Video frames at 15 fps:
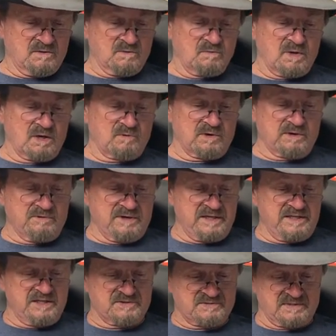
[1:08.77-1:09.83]
we were
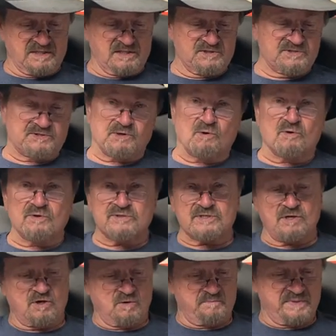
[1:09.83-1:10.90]
in this little store, it's
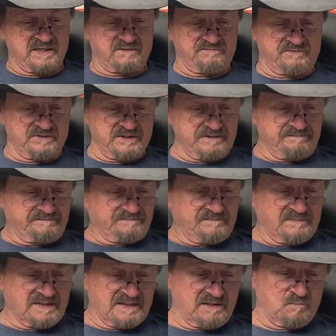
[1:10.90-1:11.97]
called Bigfoot,
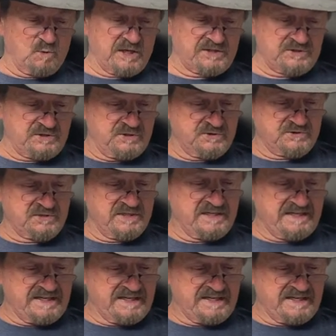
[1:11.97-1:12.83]
in West Houston in